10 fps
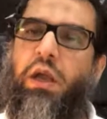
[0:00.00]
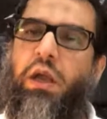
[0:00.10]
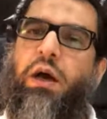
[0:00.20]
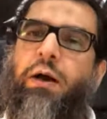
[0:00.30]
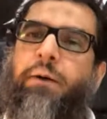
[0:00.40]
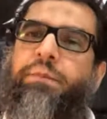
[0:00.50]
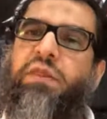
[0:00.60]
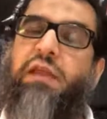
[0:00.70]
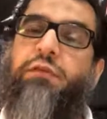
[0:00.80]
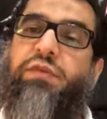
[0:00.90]

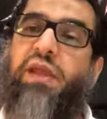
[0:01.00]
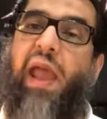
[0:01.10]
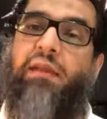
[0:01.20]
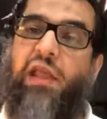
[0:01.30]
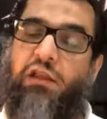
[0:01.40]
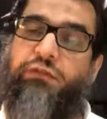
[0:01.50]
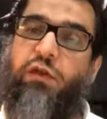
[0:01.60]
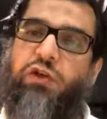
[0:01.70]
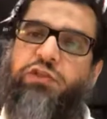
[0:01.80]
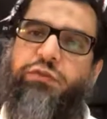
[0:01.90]
and his
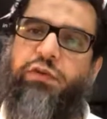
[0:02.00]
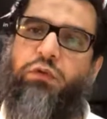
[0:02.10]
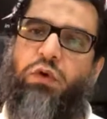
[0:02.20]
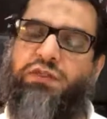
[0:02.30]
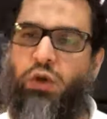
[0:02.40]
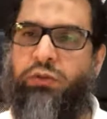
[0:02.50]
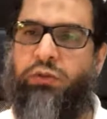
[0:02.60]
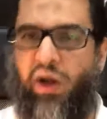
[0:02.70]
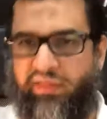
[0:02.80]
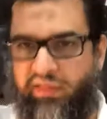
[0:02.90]
philosophy was on the
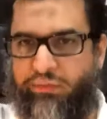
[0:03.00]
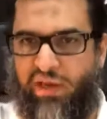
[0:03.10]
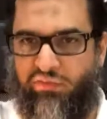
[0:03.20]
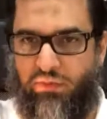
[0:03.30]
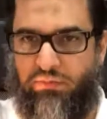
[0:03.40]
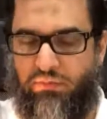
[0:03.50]
other spectrum,